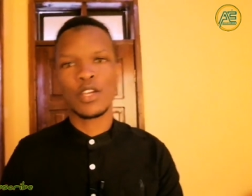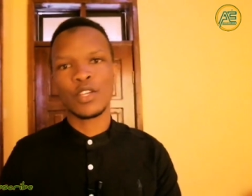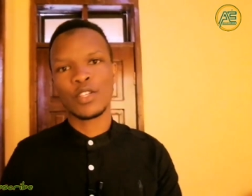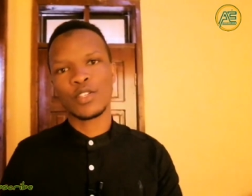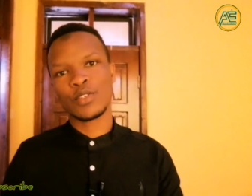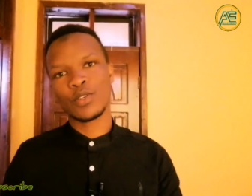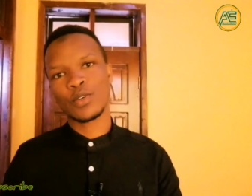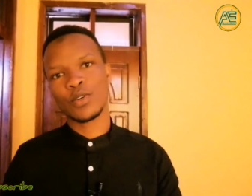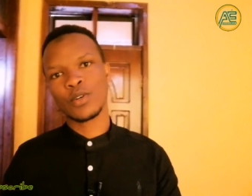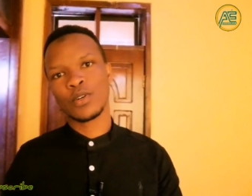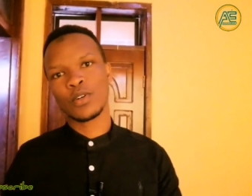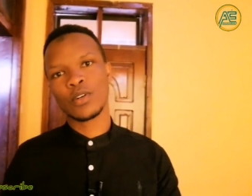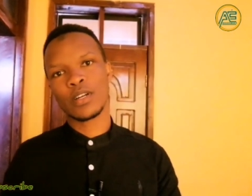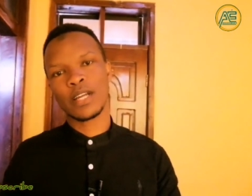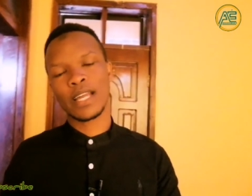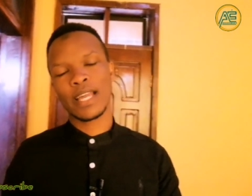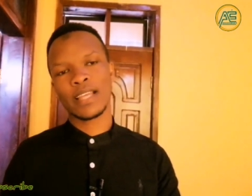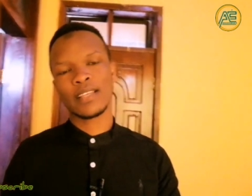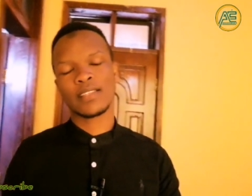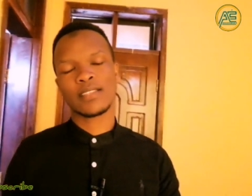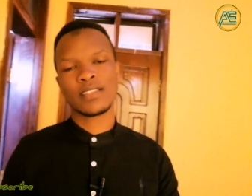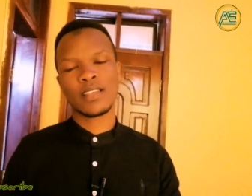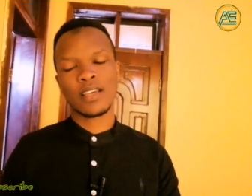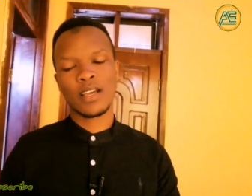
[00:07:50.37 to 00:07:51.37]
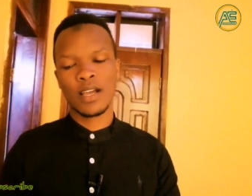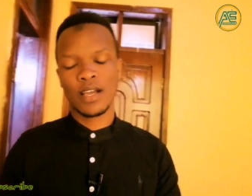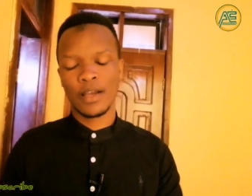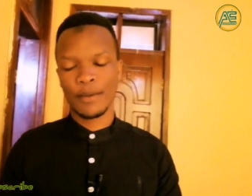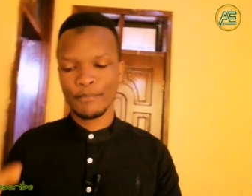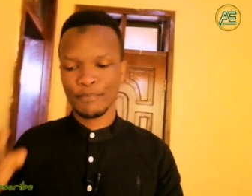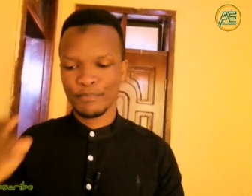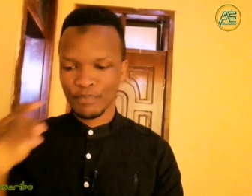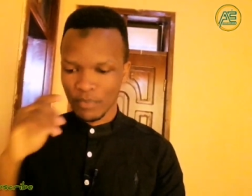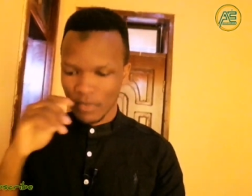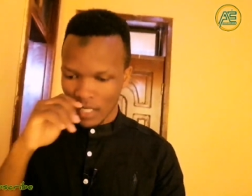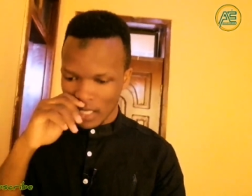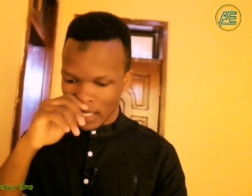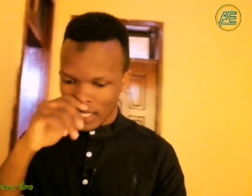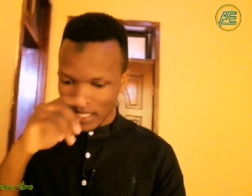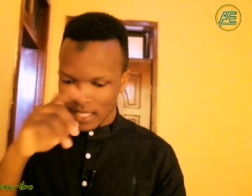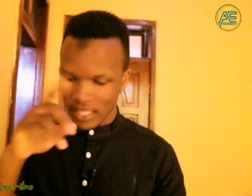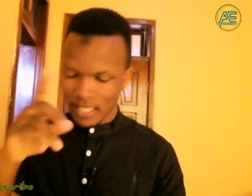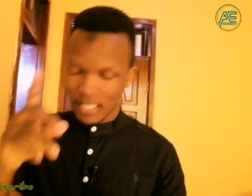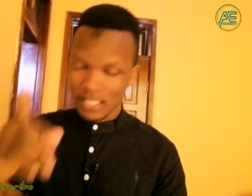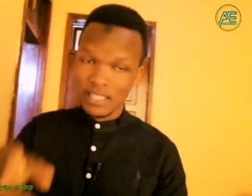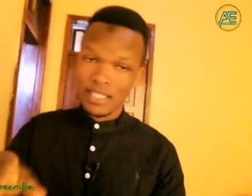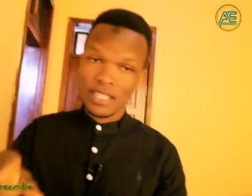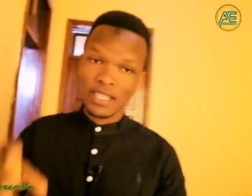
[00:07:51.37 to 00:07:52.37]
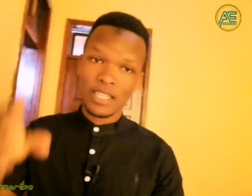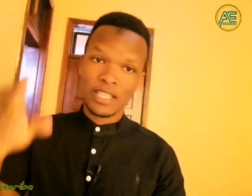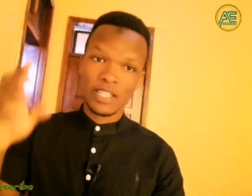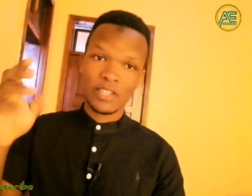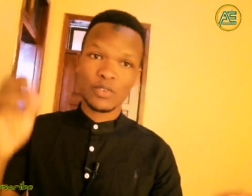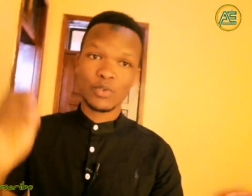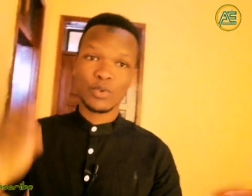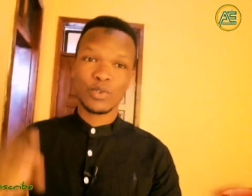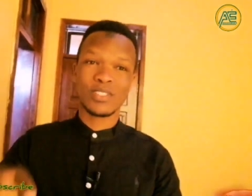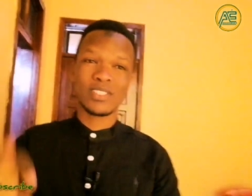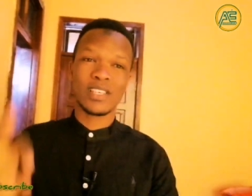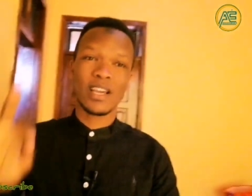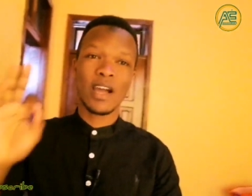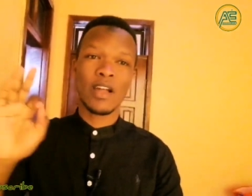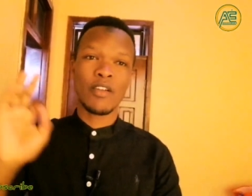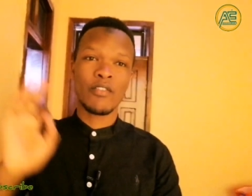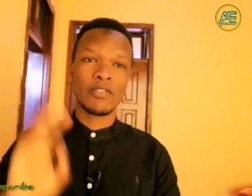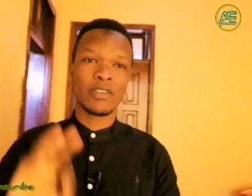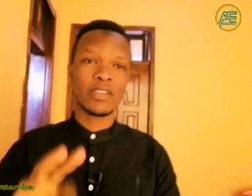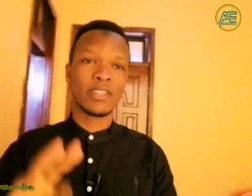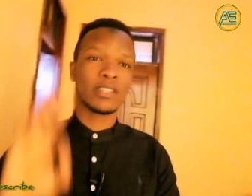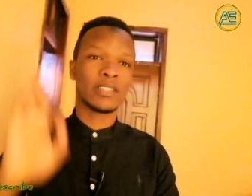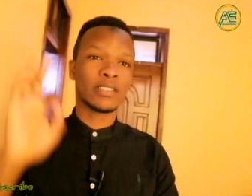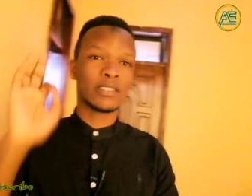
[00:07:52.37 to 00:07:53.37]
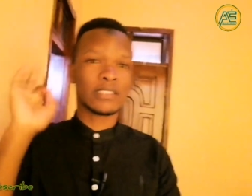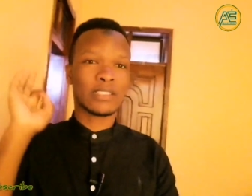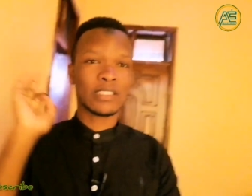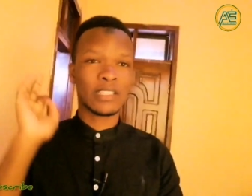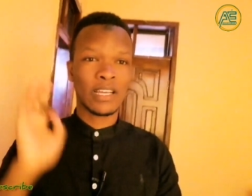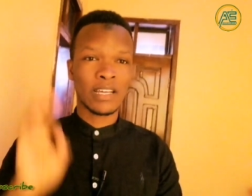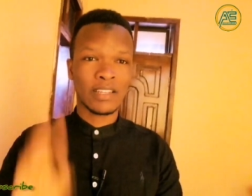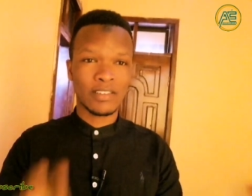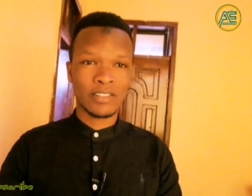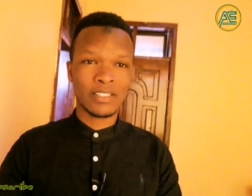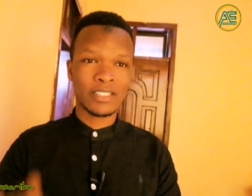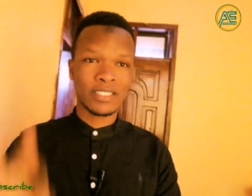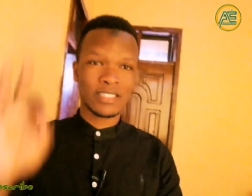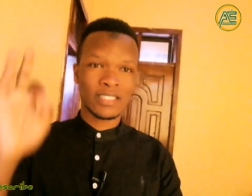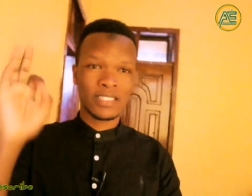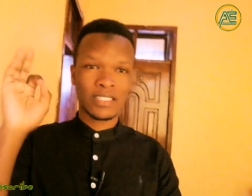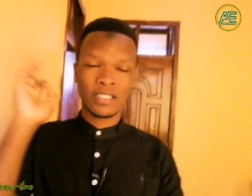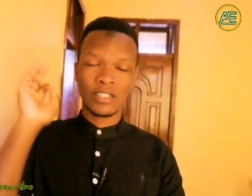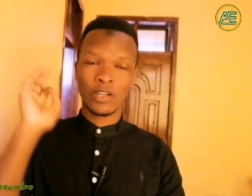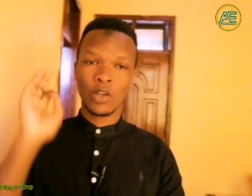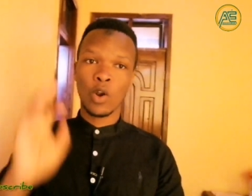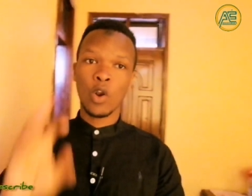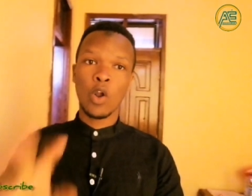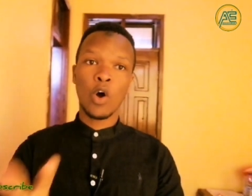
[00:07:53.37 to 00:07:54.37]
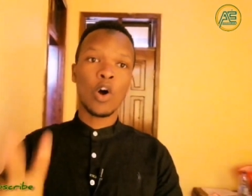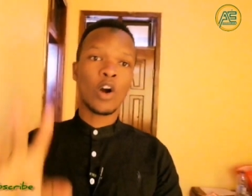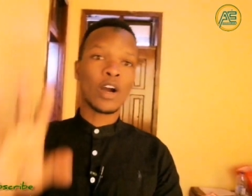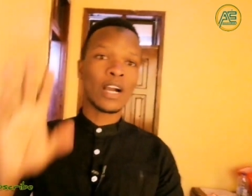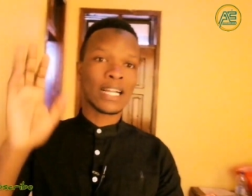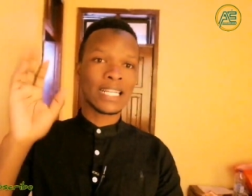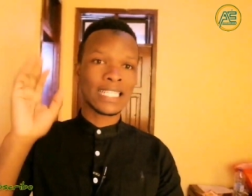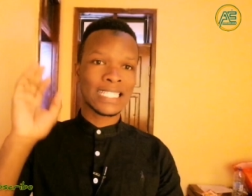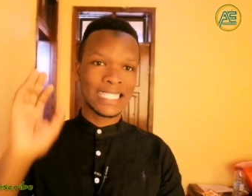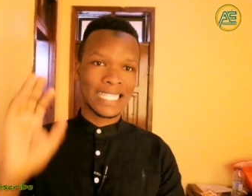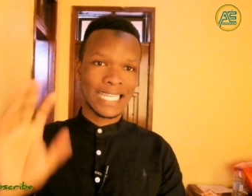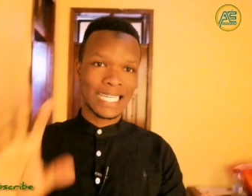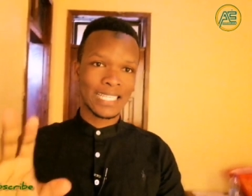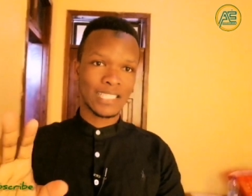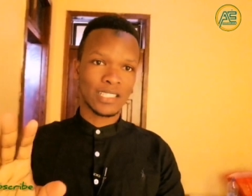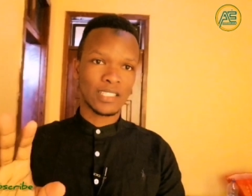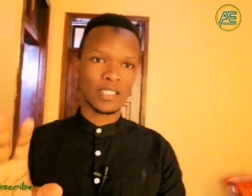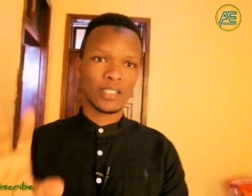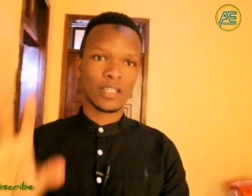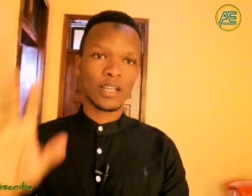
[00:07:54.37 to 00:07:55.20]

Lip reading: So guys, yesterday it was a really long day.